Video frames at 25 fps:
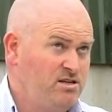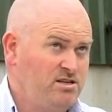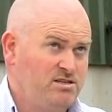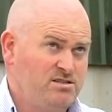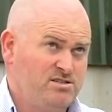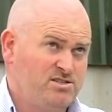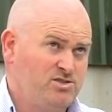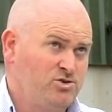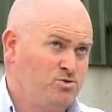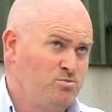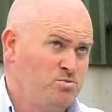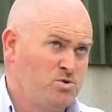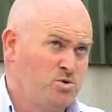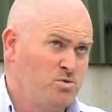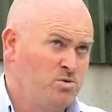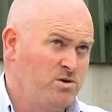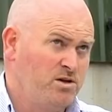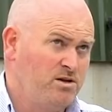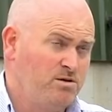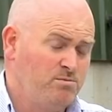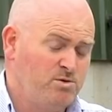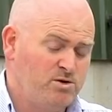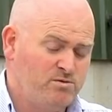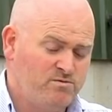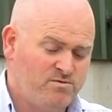in
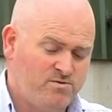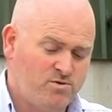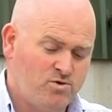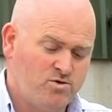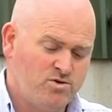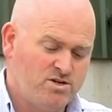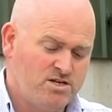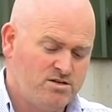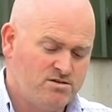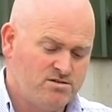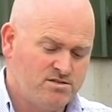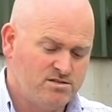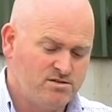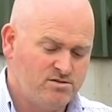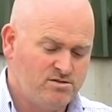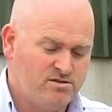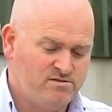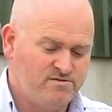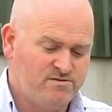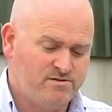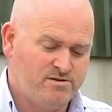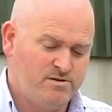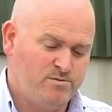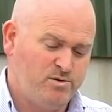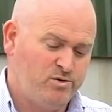Superquinn about 4 years ago
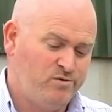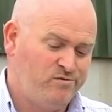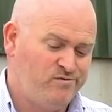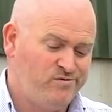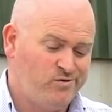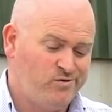for about